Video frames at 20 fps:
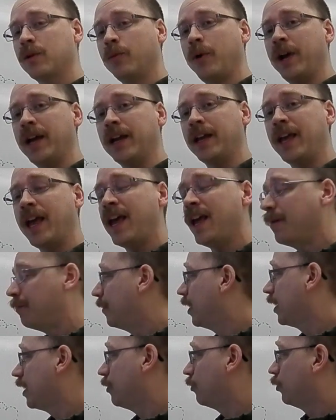the way it
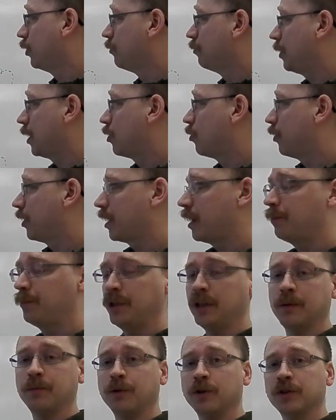came. It wouldn't be going up
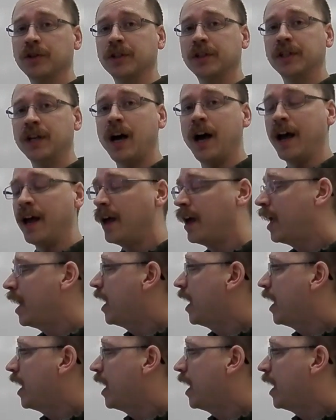to the person's eye.